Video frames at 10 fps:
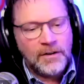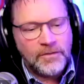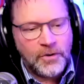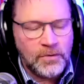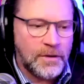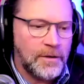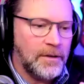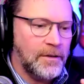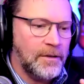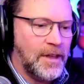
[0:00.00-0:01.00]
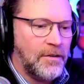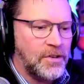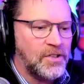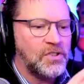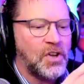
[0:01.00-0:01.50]
And of course,
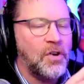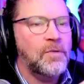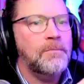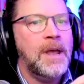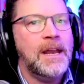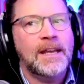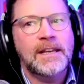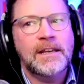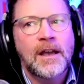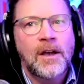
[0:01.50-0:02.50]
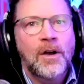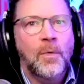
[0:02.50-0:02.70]
there are so many